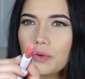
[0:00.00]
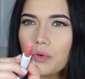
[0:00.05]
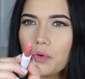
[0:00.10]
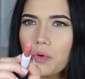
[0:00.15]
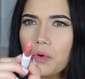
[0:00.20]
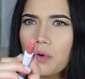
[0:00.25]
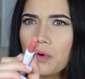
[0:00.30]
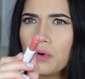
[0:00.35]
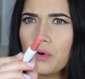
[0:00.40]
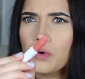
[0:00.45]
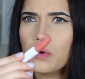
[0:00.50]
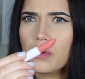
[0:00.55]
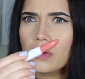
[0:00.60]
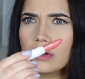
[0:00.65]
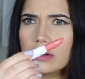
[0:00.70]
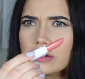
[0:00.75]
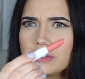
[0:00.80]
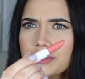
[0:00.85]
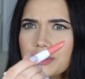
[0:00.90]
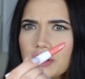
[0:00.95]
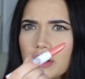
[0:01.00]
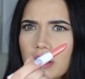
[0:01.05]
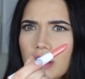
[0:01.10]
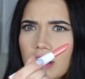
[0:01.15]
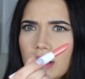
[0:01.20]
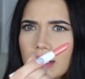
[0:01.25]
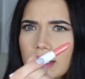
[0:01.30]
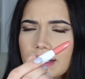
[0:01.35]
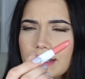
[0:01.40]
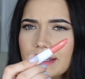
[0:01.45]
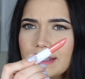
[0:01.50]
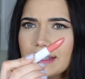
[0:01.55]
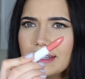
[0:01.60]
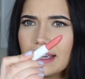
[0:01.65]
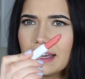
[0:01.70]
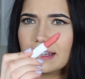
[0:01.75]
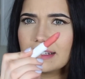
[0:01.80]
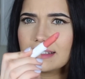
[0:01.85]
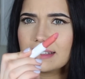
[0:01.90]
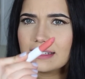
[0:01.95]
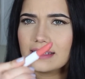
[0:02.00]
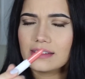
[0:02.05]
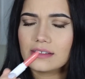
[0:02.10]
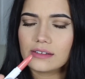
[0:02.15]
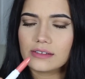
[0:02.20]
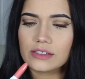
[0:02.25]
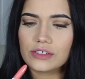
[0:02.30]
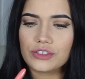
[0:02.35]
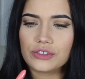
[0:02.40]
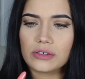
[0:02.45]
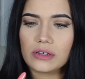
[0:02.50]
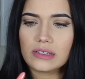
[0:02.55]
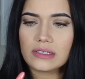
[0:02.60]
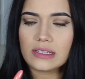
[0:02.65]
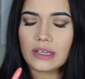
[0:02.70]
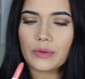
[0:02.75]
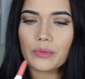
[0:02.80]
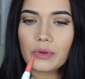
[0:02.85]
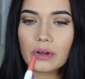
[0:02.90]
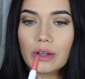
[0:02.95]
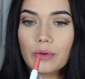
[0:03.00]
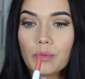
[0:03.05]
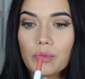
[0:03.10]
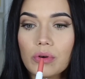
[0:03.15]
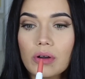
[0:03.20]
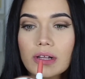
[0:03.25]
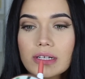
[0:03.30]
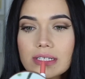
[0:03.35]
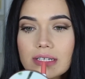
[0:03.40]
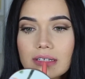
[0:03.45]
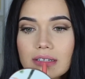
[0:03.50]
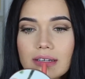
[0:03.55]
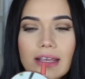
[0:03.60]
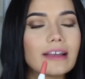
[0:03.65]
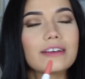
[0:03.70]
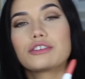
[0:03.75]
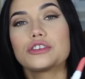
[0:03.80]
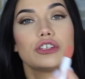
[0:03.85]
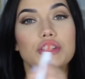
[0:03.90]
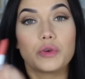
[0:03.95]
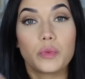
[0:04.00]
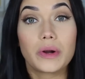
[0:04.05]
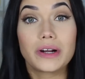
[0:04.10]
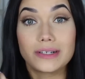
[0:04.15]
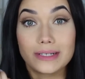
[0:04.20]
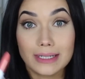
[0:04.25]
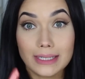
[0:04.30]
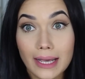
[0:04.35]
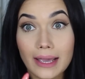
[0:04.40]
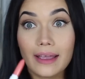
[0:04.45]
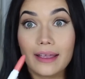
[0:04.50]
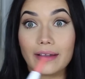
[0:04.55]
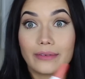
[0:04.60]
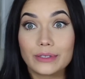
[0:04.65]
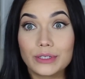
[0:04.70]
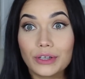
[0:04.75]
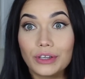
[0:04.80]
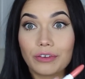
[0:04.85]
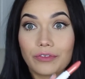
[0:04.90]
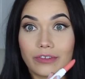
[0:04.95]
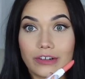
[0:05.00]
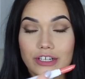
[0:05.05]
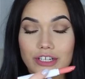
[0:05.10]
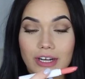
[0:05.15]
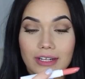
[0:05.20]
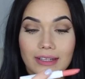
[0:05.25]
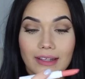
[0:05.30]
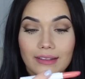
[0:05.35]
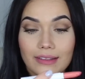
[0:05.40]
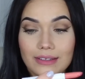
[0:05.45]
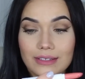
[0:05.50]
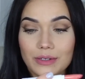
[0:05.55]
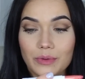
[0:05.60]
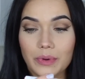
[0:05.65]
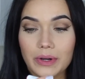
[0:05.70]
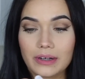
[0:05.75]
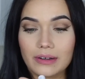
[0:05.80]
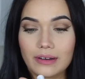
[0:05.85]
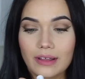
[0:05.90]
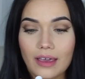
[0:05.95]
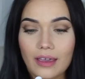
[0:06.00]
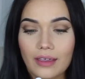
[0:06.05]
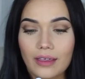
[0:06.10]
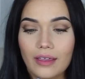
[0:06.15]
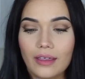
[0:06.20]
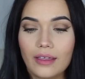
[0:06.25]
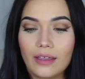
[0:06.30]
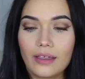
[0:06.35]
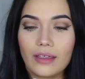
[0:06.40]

gorgeous. Yes, this looks just like what I wanted actually to wear today. I was looking for a shade like this to wear today,